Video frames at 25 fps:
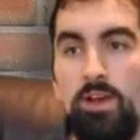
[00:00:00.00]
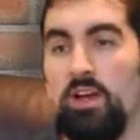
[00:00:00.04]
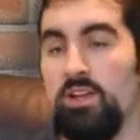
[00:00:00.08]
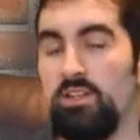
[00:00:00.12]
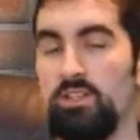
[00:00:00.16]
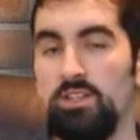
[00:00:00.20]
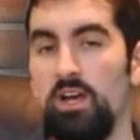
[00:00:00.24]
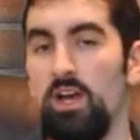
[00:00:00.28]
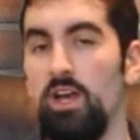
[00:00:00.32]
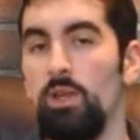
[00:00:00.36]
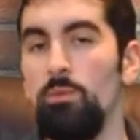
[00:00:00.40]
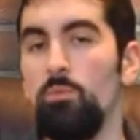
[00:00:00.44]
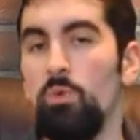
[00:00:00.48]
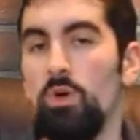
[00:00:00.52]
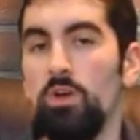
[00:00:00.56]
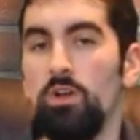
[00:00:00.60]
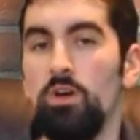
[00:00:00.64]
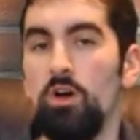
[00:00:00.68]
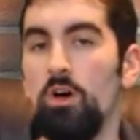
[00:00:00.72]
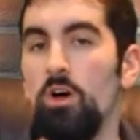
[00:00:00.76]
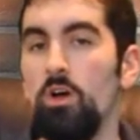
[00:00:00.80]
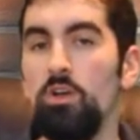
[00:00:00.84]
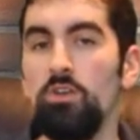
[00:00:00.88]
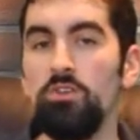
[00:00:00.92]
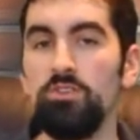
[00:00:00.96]
A time when
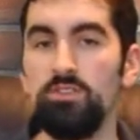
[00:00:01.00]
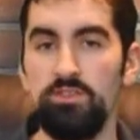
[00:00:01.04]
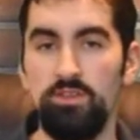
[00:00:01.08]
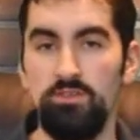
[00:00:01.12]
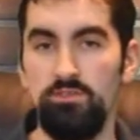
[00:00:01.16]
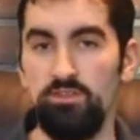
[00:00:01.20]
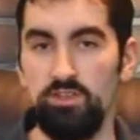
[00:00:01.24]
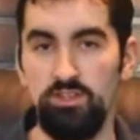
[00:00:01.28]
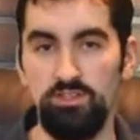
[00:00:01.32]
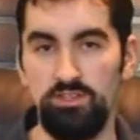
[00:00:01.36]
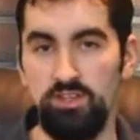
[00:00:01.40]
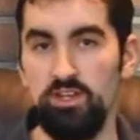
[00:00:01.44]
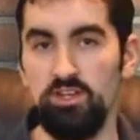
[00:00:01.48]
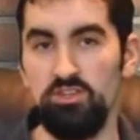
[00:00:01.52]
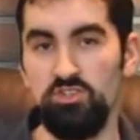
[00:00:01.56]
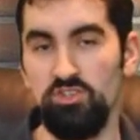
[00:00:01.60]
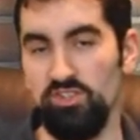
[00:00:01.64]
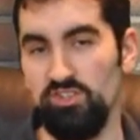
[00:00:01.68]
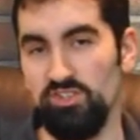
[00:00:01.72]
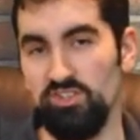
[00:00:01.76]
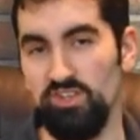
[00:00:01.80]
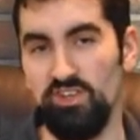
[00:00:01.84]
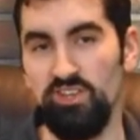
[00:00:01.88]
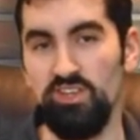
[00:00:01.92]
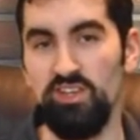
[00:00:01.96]
all
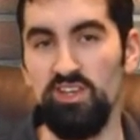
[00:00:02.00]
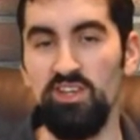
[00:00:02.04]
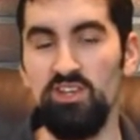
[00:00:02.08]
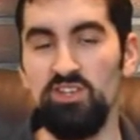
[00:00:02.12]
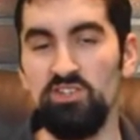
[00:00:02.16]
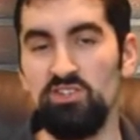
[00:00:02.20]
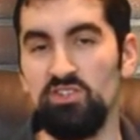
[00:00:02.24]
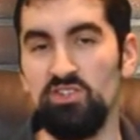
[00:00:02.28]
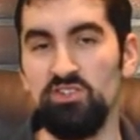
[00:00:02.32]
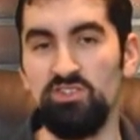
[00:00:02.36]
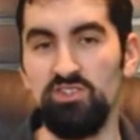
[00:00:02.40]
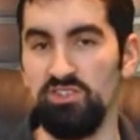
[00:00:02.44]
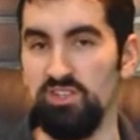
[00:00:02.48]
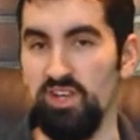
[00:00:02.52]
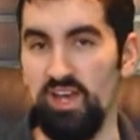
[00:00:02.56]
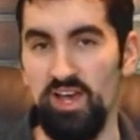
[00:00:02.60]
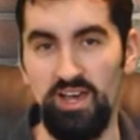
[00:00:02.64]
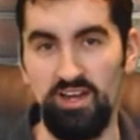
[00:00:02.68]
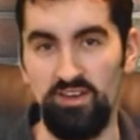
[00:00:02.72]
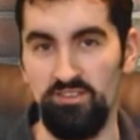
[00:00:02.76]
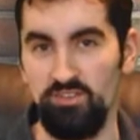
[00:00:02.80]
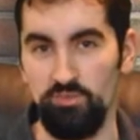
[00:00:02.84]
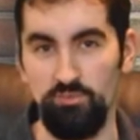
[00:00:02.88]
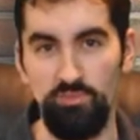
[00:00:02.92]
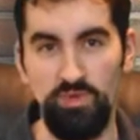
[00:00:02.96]
civilizations on the eastern
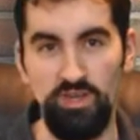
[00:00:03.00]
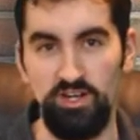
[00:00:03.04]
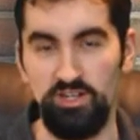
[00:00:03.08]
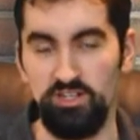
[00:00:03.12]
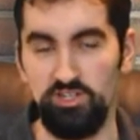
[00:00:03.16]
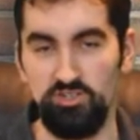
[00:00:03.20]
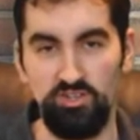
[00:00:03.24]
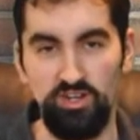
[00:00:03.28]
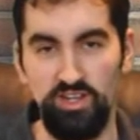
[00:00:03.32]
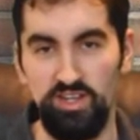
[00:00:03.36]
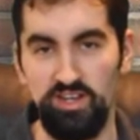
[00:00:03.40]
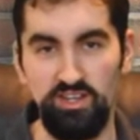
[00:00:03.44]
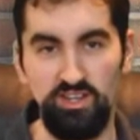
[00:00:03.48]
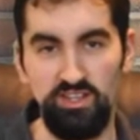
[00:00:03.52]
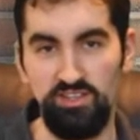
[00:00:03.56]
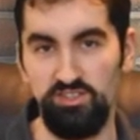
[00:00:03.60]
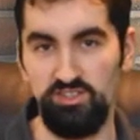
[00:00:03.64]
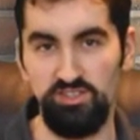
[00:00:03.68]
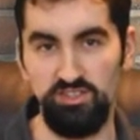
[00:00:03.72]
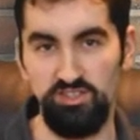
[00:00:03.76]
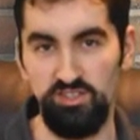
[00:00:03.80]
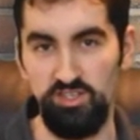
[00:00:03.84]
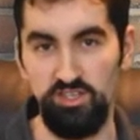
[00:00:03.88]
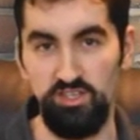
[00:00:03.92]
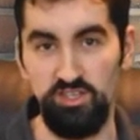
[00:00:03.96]
side of the Mediterranean
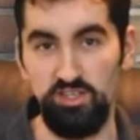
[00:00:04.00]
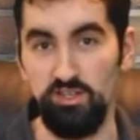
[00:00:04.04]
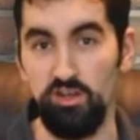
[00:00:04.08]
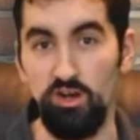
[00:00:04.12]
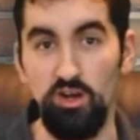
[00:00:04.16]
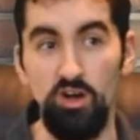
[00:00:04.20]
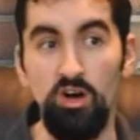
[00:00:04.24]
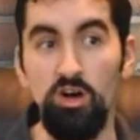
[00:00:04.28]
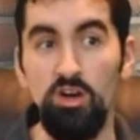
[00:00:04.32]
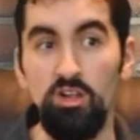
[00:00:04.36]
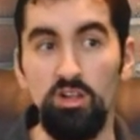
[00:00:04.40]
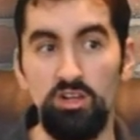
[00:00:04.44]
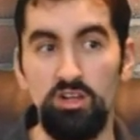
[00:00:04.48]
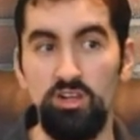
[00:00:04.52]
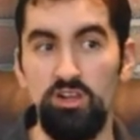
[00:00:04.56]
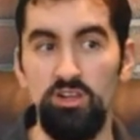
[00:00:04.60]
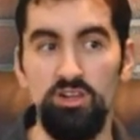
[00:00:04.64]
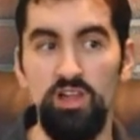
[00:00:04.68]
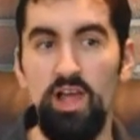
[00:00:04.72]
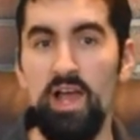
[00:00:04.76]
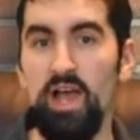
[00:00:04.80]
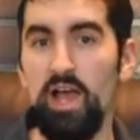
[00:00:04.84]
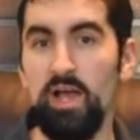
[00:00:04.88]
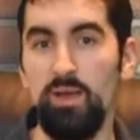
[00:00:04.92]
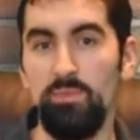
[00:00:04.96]
Sea all
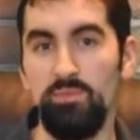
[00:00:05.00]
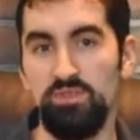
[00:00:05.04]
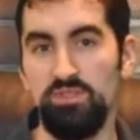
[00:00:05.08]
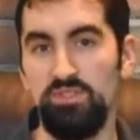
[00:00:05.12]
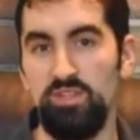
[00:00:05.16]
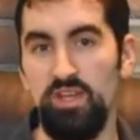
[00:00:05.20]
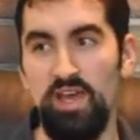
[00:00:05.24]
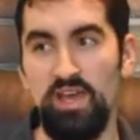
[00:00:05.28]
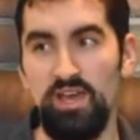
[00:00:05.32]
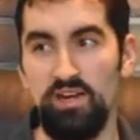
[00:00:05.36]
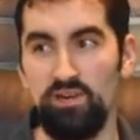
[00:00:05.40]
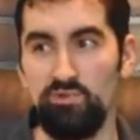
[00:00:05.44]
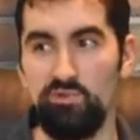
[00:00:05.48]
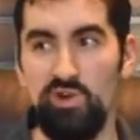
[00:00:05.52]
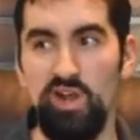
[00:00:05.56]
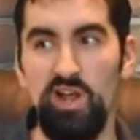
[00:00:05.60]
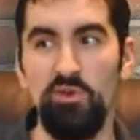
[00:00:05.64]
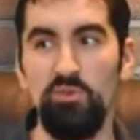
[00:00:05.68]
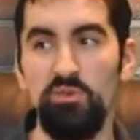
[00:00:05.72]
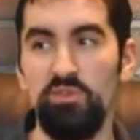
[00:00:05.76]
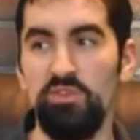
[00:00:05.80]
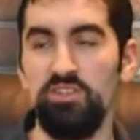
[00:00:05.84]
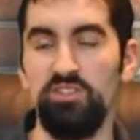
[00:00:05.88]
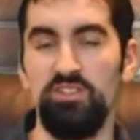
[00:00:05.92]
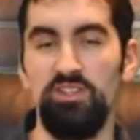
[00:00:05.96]
collapsed at
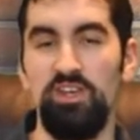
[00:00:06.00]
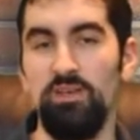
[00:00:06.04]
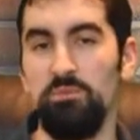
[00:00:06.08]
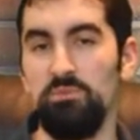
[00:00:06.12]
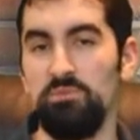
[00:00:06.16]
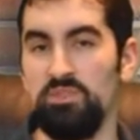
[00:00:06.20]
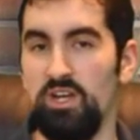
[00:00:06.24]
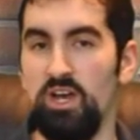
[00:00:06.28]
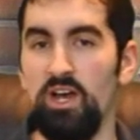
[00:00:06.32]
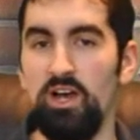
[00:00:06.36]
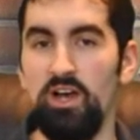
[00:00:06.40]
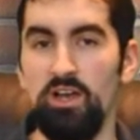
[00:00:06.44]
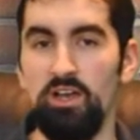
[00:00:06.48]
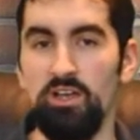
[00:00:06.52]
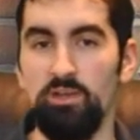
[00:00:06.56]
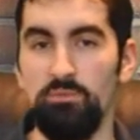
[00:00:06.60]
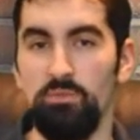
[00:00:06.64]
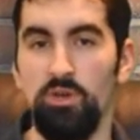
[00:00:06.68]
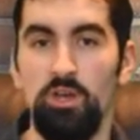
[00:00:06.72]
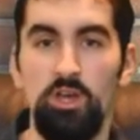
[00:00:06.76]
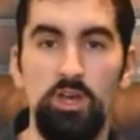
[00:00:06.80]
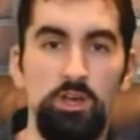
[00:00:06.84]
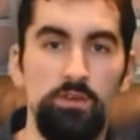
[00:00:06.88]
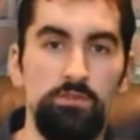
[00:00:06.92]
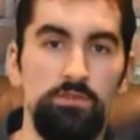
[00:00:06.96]
around the same
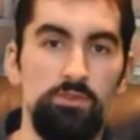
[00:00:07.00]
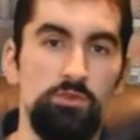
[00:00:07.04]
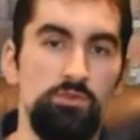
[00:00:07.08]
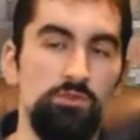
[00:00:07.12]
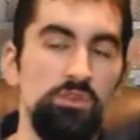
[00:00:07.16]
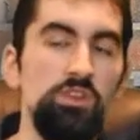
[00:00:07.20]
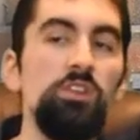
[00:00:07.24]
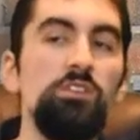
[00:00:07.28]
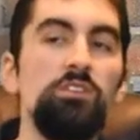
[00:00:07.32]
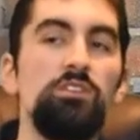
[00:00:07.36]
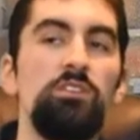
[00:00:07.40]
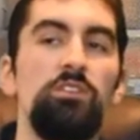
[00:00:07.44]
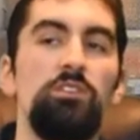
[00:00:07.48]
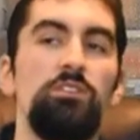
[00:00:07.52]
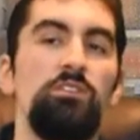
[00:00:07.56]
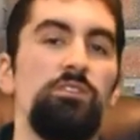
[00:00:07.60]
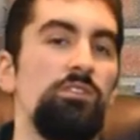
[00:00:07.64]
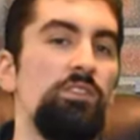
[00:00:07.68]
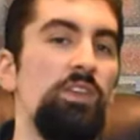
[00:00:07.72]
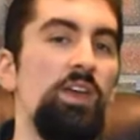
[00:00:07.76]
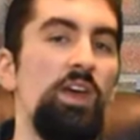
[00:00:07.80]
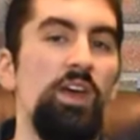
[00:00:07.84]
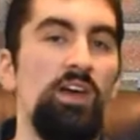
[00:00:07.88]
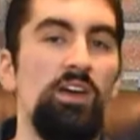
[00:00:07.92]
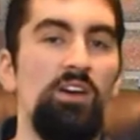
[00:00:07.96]
time for
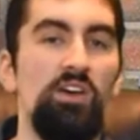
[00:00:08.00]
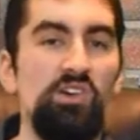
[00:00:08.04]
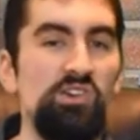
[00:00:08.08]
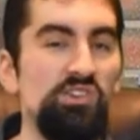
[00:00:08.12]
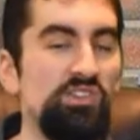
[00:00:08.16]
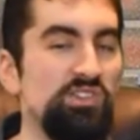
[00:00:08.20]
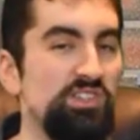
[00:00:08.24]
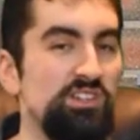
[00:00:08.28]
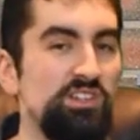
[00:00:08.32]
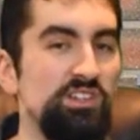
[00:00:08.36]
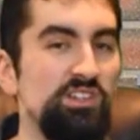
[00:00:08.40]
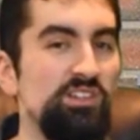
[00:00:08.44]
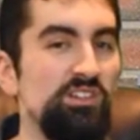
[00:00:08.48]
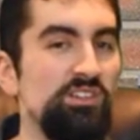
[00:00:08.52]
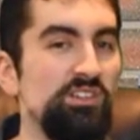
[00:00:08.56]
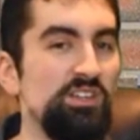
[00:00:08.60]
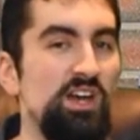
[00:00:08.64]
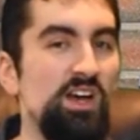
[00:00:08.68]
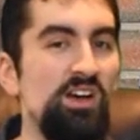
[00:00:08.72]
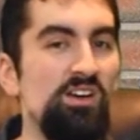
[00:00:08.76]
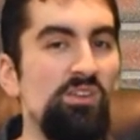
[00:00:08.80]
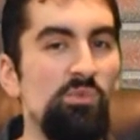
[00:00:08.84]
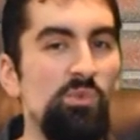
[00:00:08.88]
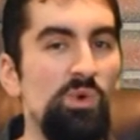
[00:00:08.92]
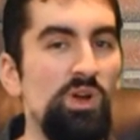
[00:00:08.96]
reasons that are still
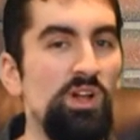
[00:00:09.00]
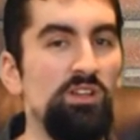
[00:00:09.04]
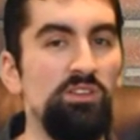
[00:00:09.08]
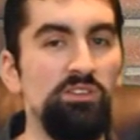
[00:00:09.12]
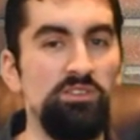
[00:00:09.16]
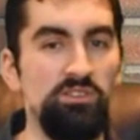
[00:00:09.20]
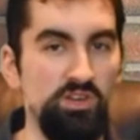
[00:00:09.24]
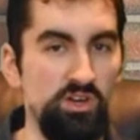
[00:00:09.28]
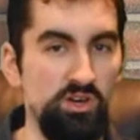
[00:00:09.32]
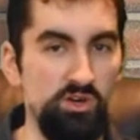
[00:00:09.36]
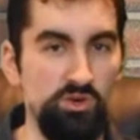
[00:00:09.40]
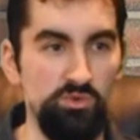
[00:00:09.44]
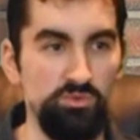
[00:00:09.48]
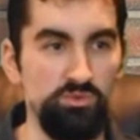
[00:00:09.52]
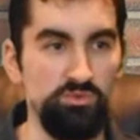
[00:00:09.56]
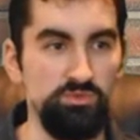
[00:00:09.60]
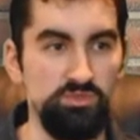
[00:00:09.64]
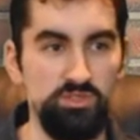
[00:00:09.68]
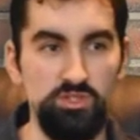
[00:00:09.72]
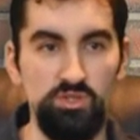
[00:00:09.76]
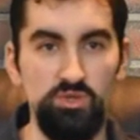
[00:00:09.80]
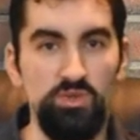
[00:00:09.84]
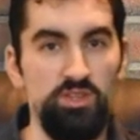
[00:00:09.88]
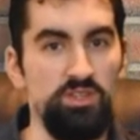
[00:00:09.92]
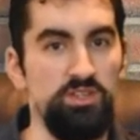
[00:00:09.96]
not well known
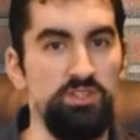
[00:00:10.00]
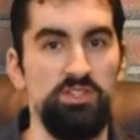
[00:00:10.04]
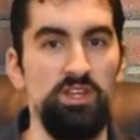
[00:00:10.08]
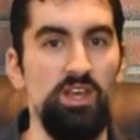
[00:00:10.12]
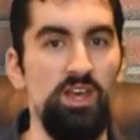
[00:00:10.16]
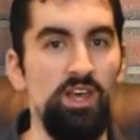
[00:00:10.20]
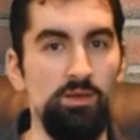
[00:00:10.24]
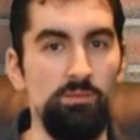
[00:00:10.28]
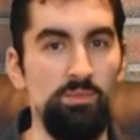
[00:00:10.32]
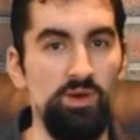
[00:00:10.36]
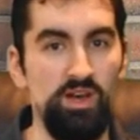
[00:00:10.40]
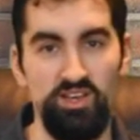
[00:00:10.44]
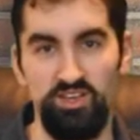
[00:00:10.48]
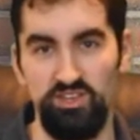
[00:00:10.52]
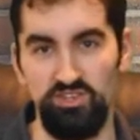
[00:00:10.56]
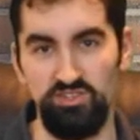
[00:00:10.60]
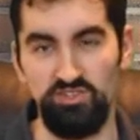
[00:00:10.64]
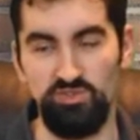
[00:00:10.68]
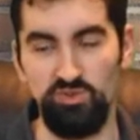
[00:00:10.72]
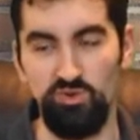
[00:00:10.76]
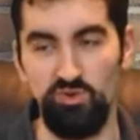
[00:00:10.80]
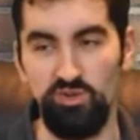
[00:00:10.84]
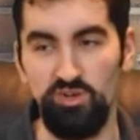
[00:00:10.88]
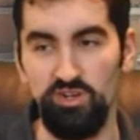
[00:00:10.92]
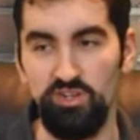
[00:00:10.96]
to this day by
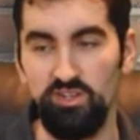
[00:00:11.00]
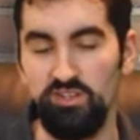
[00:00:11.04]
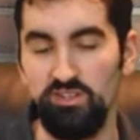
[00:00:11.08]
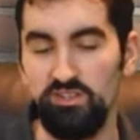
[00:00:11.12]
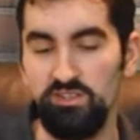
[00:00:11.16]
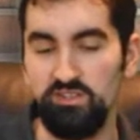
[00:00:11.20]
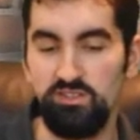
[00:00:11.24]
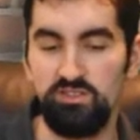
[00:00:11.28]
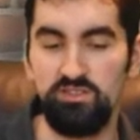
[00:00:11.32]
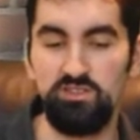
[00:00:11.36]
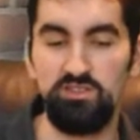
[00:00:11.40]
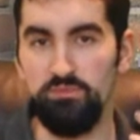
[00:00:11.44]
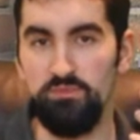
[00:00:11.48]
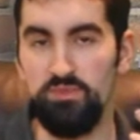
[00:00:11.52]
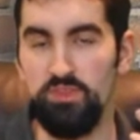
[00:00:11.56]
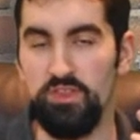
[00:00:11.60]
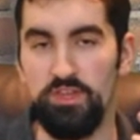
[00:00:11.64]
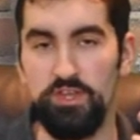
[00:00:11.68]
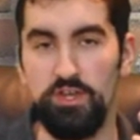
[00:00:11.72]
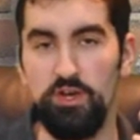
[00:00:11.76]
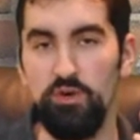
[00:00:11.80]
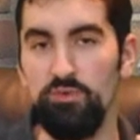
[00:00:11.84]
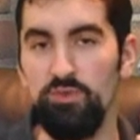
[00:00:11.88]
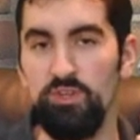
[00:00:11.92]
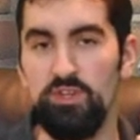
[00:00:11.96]
historians.
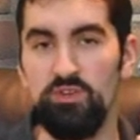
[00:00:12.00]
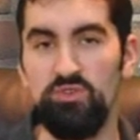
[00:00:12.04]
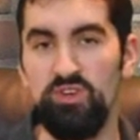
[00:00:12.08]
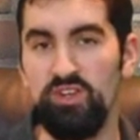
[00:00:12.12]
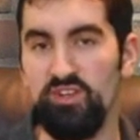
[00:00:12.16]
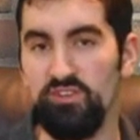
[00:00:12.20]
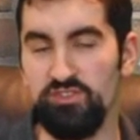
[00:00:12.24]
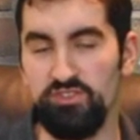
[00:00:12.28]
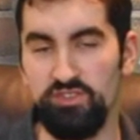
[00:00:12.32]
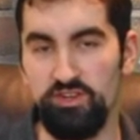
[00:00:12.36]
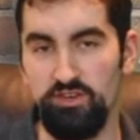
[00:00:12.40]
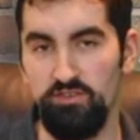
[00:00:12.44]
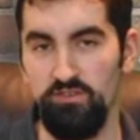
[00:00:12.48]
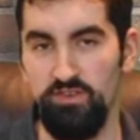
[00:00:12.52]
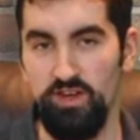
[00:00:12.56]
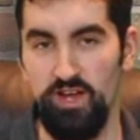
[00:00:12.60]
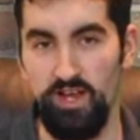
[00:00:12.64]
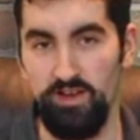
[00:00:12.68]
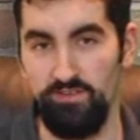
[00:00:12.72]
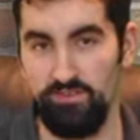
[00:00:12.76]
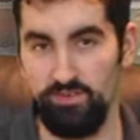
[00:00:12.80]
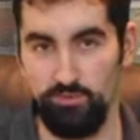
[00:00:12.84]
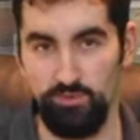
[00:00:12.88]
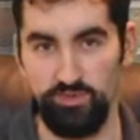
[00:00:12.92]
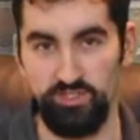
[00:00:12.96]
The only real
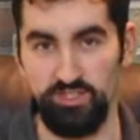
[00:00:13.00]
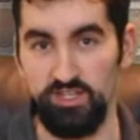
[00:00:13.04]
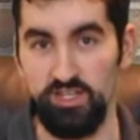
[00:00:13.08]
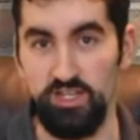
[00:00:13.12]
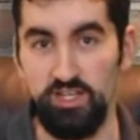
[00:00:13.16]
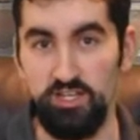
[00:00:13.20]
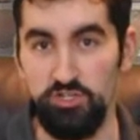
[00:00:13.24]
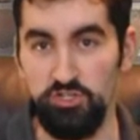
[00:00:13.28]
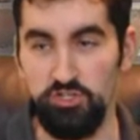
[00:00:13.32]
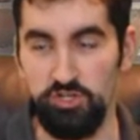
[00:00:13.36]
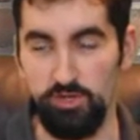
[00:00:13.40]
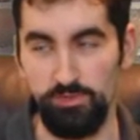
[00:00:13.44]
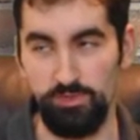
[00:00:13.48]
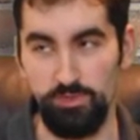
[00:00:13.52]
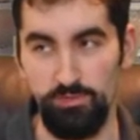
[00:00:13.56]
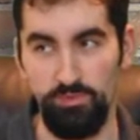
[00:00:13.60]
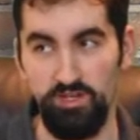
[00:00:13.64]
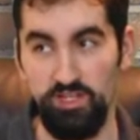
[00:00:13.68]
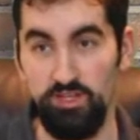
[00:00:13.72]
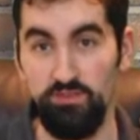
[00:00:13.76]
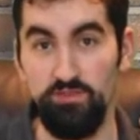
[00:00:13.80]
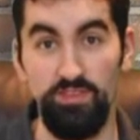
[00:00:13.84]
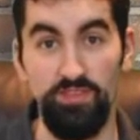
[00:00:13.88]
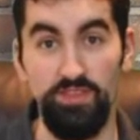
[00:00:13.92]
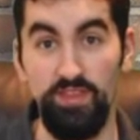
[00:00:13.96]
survivor was Egypt,
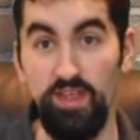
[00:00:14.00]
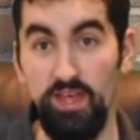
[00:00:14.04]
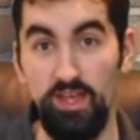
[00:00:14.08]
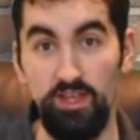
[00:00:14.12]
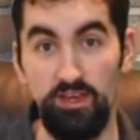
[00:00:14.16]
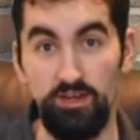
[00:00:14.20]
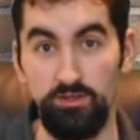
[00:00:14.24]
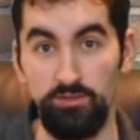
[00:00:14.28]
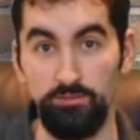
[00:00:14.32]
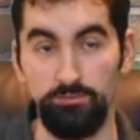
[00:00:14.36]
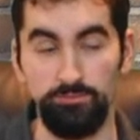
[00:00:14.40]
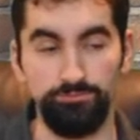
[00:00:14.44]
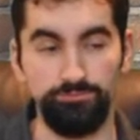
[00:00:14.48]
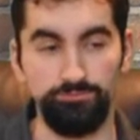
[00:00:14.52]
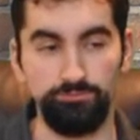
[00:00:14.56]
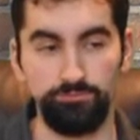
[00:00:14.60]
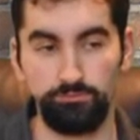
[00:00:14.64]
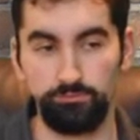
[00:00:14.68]
but even then,